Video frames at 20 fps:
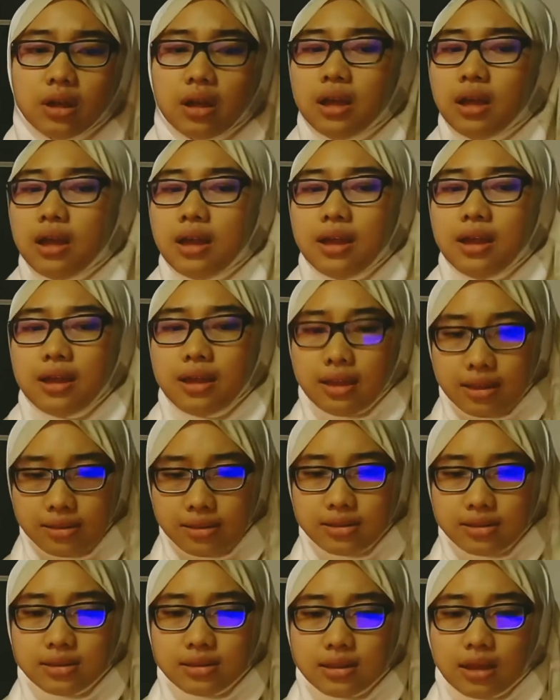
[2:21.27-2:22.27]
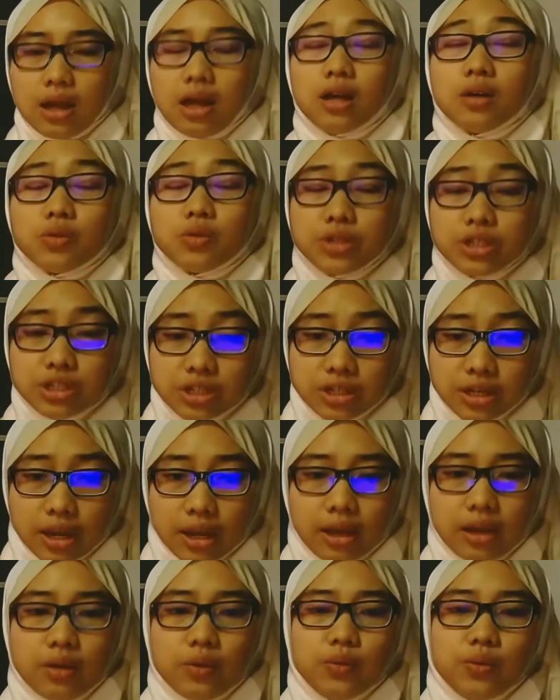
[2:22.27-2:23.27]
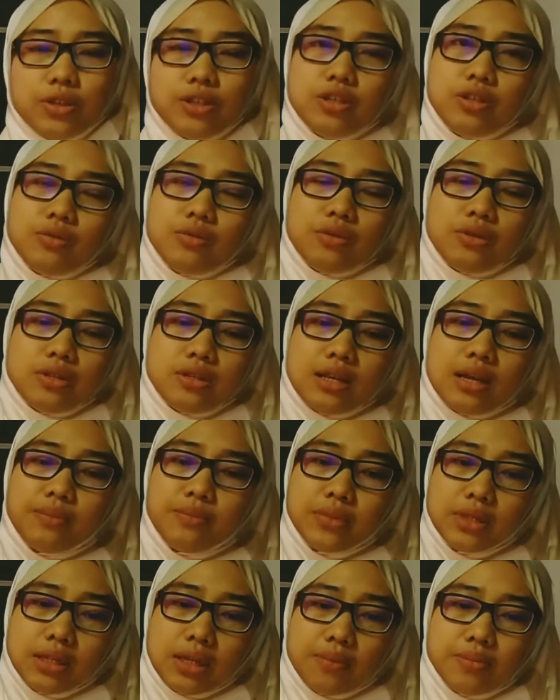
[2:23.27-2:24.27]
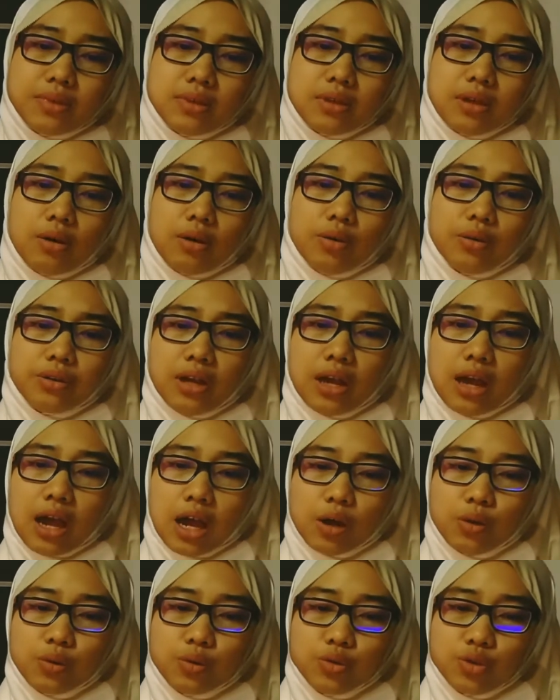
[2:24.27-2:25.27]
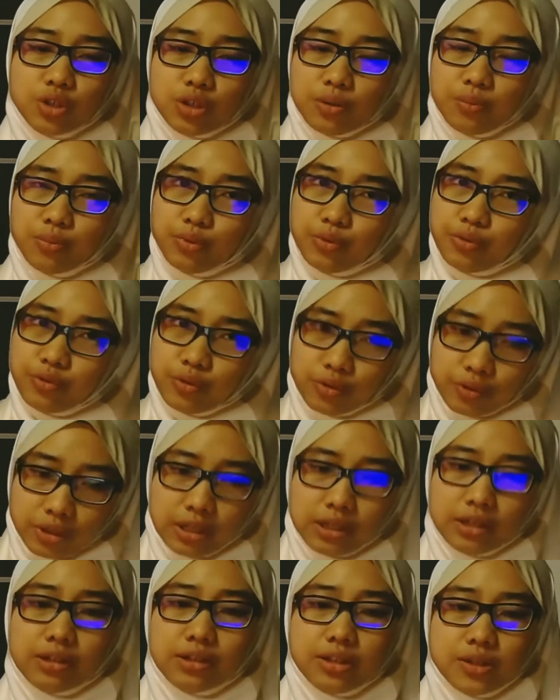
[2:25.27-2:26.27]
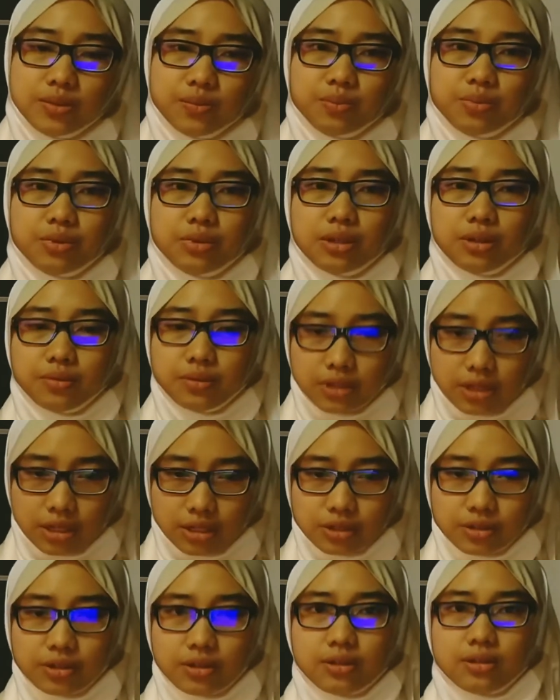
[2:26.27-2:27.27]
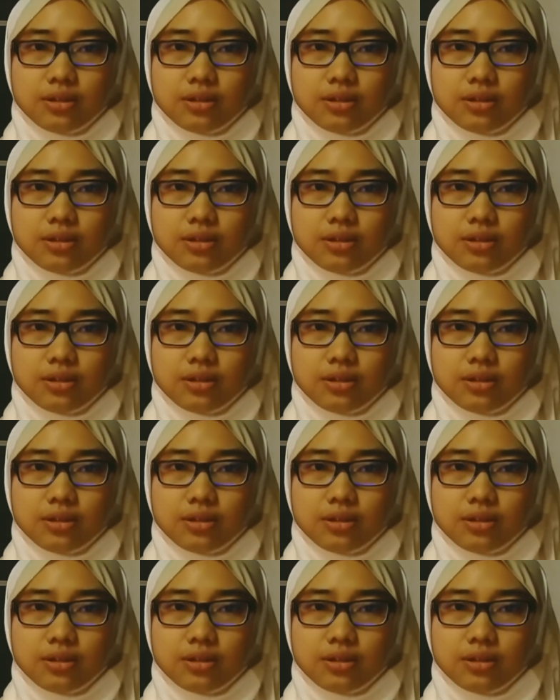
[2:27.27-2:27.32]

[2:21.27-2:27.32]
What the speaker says: Hence, I will share with you some tips on how to improve your English pronunciations.